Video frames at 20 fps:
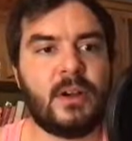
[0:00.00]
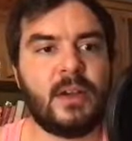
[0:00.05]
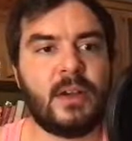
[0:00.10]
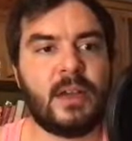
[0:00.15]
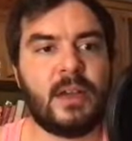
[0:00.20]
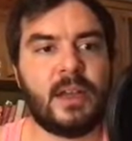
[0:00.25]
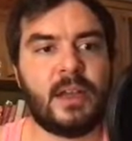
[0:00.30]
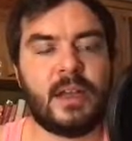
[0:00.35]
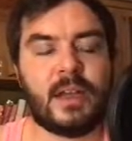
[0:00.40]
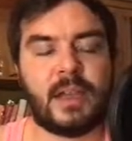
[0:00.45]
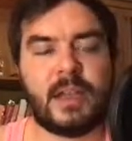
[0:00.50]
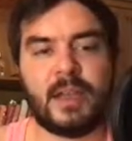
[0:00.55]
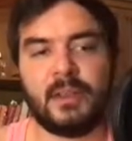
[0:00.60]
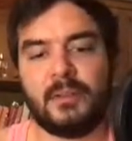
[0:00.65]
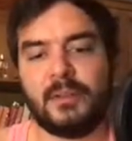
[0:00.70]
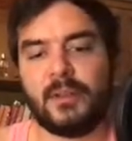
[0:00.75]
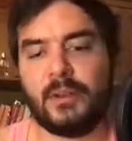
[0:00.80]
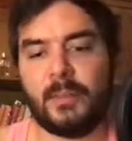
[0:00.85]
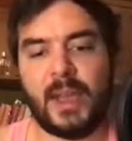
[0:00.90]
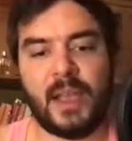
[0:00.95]
uh, I can
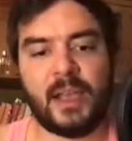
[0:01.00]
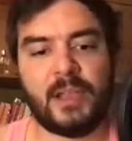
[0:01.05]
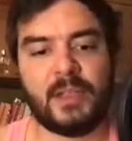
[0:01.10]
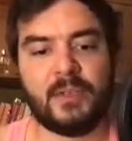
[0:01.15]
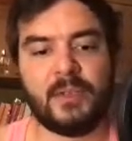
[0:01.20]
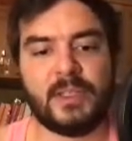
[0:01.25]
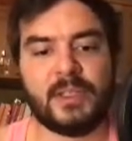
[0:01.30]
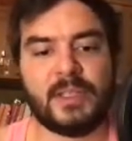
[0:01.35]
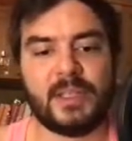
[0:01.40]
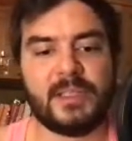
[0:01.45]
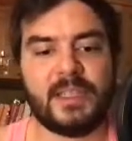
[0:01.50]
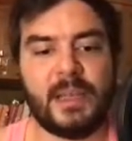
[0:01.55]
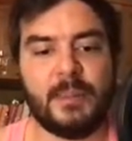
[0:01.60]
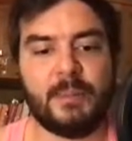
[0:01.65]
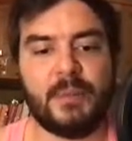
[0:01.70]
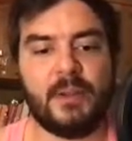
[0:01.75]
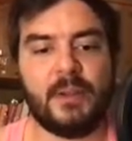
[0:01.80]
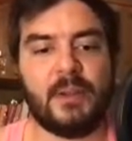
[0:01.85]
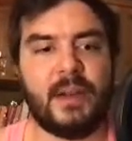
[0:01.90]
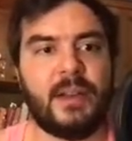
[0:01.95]
go back to this
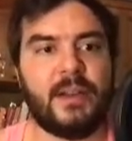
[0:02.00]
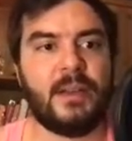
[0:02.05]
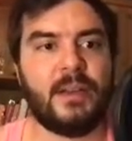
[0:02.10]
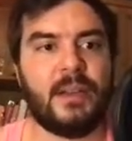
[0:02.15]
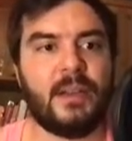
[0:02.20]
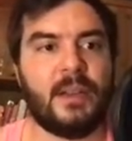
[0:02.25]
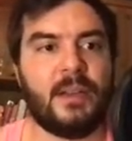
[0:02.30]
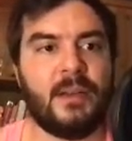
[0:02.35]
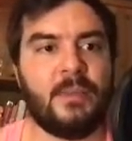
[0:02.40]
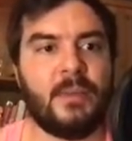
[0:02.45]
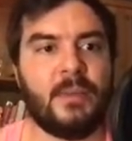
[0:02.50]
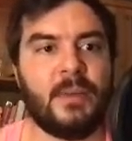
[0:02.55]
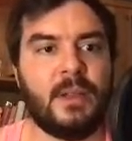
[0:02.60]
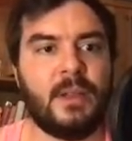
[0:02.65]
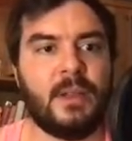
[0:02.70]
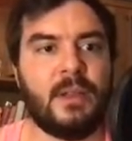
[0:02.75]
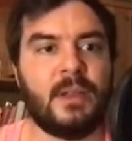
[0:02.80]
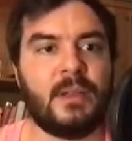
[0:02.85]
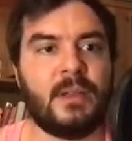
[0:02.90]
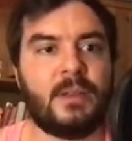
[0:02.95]
example, right? Um,
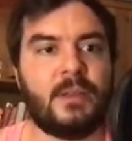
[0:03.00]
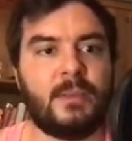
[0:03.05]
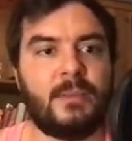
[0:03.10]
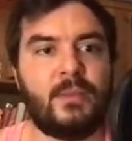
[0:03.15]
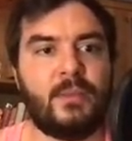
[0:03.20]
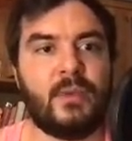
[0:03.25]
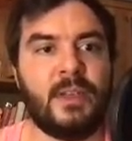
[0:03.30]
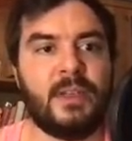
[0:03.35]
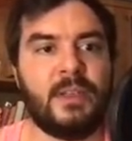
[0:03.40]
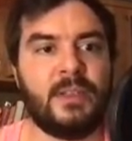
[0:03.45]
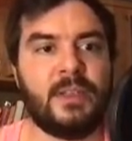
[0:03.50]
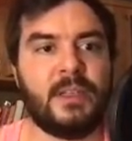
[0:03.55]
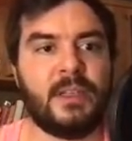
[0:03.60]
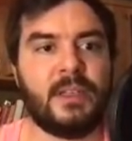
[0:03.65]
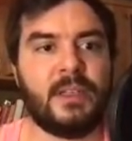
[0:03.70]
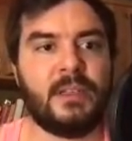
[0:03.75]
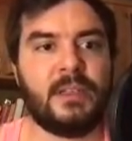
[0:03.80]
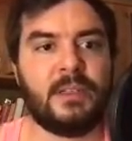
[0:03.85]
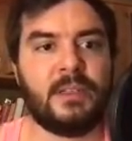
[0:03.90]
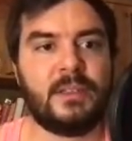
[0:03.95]

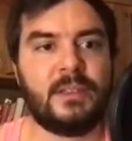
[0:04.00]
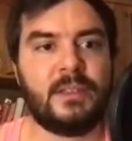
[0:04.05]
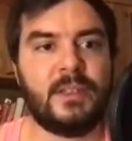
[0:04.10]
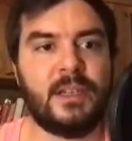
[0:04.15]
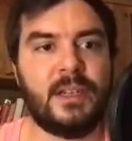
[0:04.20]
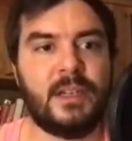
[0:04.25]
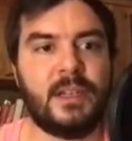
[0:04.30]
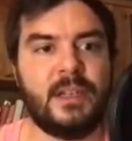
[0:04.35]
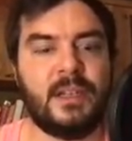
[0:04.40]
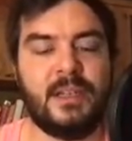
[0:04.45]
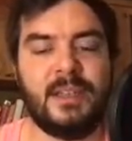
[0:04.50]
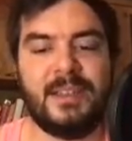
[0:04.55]
printing the